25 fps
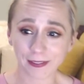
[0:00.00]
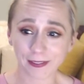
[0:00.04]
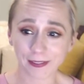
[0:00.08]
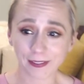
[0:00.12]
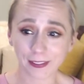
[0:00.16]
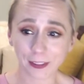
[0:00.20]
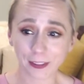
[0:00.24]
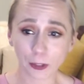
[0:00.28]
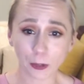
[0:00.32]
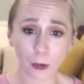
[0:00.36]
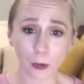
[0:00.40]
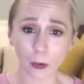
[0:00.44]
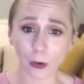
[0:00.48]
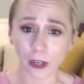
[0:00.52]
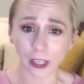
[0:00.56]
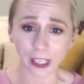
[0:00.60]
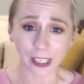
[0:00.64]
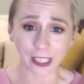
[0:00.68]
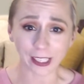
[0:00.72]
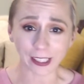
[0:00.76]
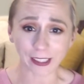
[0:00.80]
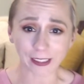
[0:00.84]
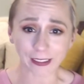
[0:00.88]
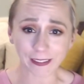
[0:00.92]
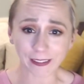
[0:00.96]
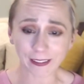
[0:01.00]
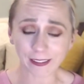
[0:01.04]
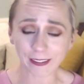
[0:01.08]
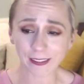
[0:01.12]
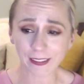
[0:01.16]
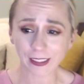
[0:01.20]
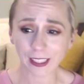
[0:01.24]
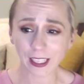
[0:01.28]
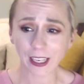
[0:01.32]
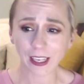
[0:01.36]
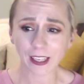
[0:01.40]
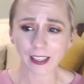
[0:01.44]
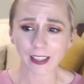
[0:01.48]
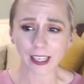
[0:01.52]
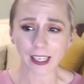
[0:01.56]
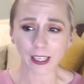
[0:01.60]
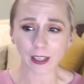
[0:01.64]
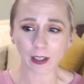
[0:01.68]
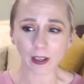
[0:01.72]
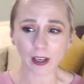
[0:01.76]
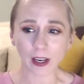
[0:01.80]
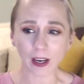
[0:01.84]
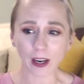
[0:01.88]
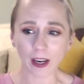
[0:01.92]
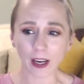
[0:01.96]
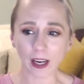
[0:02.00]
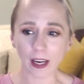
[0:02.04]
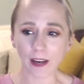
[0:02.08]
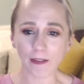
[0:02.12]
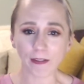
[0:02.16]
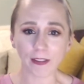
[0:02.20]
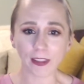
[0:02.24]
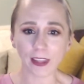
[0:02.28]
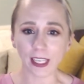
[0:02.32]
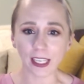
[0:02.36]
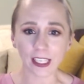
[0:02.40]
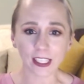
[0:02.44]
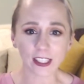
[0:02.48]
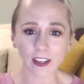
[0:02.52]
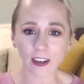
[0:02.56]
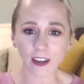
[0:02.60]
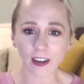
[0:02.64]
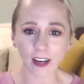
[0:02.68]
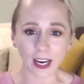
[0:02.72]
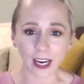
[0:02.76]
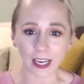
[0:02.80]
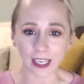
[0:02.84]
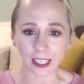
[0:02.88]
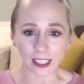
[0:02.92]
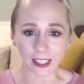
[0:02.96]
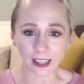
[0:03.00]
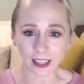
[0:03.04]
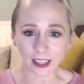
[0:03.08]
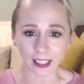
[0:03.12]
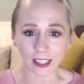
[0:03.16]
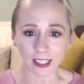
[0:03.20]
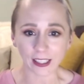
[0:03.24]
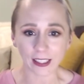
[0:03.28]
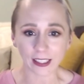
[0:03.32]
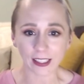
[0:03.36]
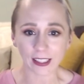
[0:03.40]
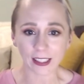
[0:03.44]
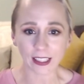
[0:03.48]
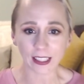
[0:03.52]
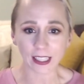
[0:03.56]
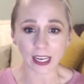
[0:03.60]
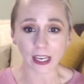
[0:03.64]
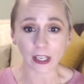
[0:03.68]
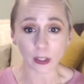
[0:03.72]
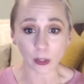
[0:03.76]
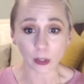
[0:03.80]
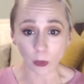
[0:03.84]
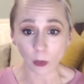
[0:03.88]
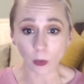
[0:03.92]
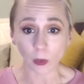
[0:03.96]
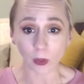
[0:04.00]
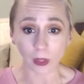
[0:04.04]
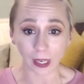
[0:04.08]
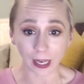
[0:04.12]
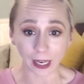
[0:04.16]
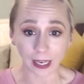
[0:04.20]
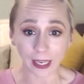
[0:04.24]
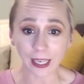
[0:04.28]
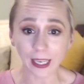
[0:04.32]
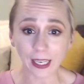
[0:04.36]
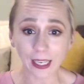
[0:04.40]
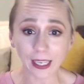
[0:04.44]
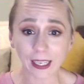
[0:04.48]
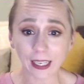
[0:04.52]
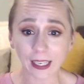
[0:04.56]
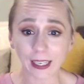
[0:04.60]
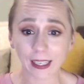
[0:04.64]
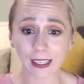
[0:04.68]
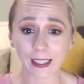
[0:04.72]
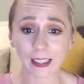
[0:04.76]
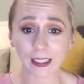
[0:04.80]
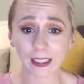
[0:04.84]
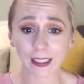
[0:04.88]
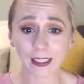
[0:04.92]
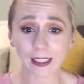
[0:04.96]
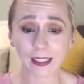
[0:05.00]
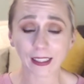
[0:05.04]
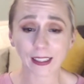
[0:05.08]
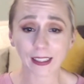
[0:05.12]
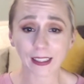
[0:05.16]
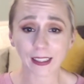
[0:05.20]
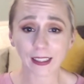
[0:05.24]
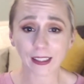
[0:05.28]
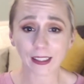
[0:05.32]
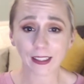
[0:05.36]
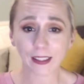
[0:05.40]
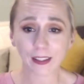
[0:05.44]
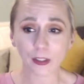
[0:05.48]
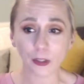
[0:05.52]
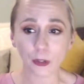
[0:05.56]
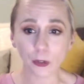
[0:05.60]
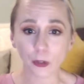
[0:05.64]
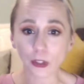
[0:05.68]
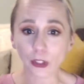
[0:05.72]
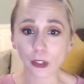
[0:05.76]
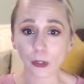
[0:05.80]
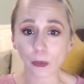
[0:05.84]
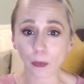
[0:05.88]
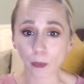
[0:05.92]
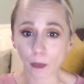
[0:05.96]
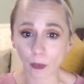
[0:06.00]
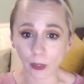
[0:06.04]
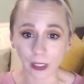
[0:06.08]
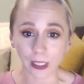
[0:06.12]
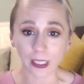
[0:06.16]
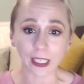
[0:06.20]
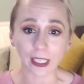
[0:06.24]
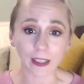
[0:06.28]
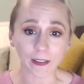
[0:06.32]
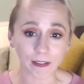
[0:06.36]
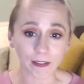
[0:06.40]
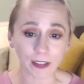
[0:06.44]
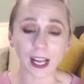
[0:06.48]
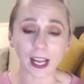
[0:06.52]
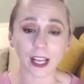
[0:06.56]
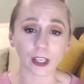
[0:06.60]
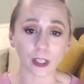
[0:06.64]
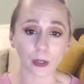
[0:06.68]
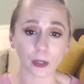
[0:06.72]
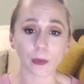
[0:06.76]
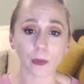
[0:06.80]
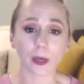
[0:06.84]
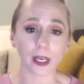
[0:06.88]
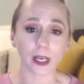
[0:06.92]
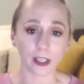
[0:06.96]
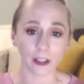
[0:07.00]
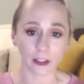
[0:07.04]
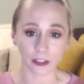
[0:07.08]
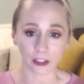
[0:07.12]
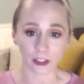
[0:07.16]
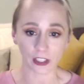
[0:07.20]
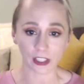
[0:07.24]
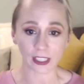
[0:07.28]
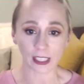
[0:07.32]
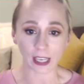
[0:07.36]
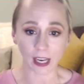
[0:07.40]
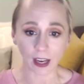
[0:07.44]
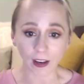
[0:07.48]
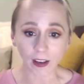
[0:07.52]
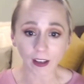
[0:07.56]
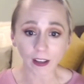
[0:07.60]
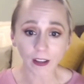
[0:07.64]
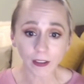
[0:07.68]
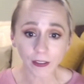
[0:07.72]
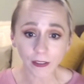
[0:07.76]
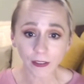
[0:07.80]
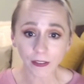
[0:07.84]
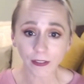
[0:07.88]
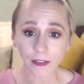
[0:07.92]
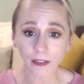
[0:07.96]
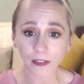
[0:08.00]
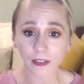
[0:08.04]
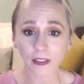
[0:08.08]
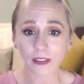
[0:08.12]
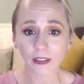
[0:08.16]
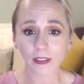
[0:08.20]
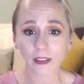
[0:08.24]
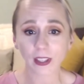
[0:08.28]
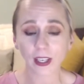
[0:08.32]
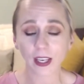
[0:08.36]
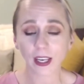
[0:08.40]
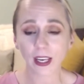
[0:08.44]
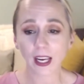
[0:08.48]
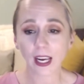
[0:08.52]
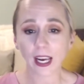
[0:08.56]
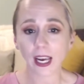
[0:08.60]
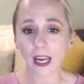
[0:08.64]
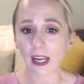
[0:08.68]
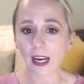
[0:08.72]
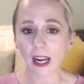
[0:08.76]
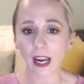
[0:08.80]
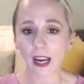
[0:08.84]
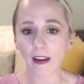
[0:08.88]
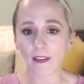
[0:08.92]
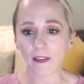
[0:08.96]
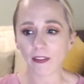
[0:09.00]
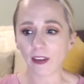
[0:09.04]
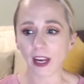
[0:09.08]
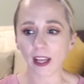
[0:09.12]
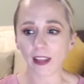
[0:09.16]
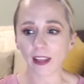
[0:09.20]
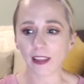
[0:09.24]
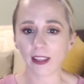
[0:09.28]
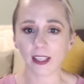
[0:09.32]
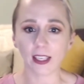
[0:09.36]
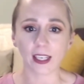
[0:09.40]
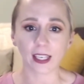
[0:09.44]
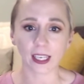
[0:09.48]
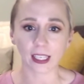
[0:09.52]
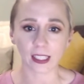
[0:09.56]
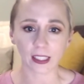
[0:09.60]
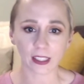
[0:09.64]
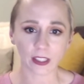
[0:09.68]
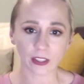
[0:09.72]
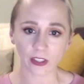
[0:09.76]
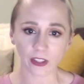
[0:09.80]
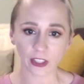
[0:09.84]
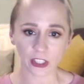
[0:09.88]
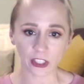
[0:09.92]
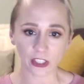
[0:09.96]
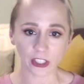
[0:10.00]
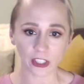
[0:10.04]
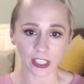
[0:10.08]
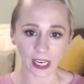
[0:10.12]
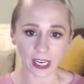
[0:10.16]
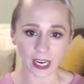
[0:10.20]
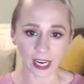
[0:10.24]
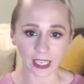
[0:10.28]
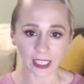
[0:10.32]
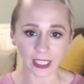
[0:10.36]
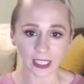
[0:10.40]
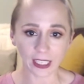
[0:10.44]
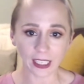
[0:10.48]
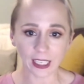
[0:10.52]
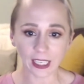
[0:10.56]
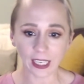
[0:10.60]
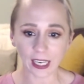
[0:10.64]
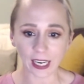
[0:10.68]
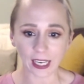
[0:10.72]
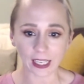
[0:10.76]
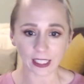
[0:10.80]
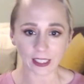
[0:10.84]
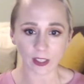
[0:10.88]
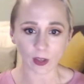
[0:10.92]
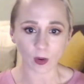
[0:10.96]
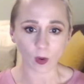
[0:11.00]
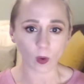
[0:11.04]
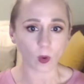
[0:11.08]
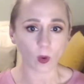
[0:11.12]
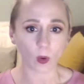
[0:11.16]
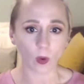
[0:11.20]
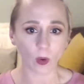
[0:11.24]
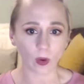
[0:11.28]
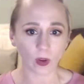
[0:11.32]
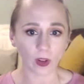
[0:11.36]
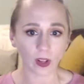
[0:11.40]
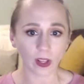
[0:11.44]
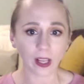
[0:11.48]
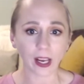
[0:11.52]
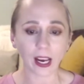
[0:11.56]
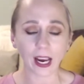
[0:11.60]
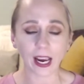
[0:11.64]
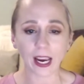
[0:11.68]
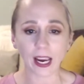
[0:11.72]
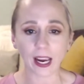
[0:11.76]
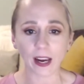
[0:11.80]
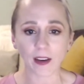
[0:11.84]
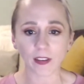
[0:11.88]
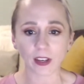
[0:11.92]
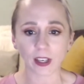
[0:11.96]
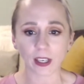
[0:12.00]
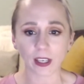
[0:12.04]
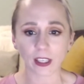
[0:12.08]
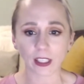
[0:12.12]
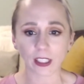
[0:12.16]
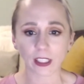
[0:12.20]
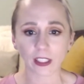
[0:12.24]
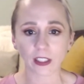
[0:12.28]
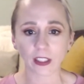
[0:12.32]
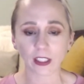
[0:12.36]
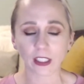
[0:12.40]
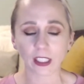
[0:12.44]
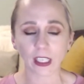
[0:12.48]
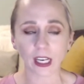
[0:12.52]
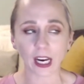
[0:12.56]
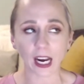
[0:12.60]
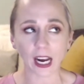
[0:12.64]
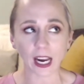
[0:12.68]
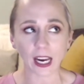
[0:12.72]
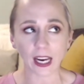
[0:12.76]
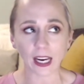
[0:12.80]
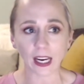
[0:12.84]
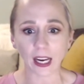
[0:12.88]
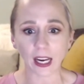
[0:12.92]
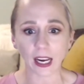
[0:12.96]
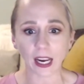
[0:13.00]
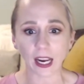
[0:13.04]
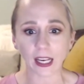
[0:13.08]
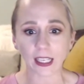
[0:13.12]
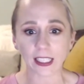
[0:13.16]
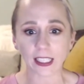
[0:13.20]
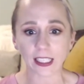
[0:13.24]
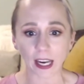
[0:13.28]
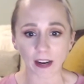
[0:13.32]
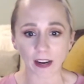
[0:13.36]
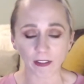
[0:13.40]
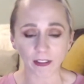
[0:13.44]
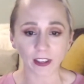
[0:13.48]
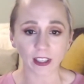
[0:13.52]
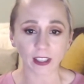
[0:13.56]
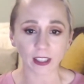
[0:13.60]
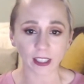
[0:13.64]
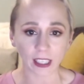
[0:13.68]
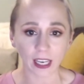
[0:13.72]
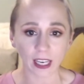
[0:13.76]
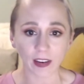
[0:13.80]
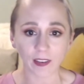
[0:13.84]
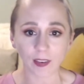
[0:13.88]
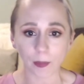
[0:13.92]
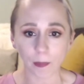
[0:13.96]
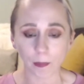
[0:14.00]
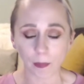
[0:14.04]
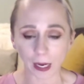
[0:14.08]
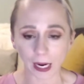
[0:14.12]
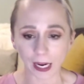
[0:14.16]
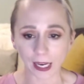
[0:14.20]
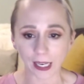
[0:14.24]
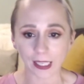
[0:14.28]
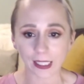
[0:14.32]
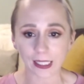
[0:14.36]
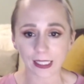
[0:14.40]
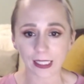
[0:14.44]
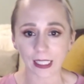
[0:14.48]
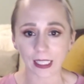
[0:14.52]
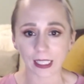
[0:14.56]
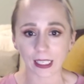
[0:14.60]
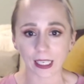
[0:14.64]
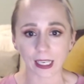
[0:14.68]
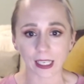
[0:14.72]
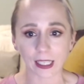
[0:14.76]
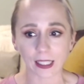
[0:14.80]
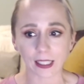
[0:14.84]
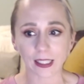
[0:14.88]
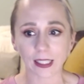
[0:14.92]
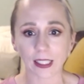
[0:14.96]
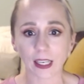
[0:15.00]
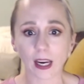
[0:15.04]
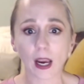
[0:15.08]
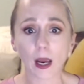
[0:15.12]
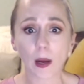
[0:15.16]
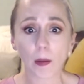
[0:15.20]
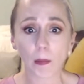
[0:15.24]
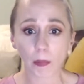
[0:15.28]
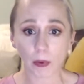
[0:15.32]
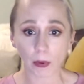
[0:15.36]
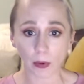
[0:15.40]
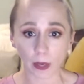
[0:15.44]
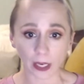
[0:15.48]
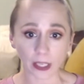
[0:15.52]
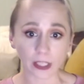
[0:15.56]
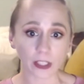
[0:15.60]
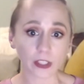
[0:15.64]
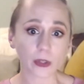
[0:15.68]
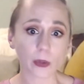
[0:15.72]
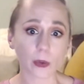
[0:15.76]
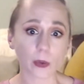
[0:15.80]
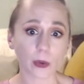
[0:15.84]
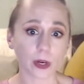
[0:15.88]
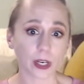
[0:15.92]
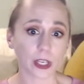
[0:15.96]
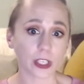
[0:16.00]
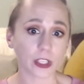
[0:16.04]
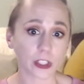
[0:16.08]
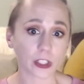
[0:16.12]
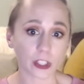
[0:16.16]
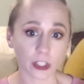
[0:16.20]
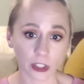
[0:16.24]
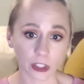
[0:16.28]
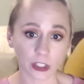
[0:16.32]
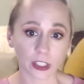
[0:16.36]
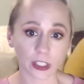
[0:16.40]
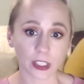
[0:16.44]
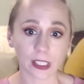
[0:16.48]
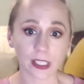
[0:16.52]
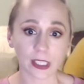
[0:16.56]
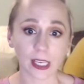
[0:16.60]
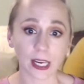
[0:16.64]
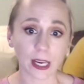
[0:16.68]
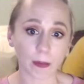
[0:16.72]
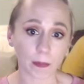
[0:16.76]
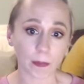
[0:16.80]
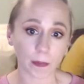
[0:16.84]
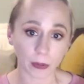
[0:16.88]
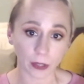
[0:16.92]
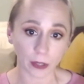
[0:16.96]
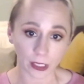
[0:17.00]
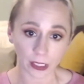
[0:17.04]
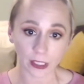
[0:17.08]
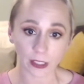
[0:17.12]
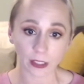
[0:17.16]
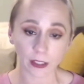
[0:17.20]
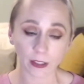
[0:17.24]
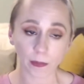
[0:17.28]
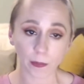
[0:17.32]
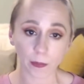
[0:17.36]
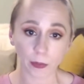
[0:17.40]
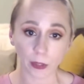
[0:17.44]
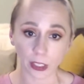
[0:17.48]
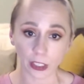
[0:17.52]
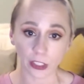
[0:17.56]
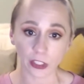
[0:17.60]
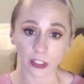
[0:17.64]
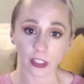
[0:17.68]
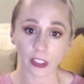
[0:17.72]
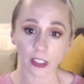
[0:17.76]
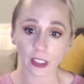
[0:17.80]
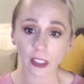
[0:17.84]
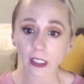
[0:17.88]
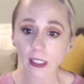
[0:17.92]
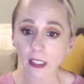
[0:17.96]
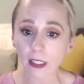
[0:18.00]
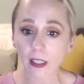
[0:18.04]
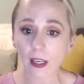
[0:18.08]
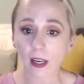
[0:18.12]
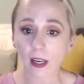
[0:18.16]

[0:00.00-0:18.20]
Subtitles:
courting. Like, if these are any things that you like, you should really evaluate yourself. And I have nothing against Christianity as a whole. I definitely have a bias against predatory churches and preachers.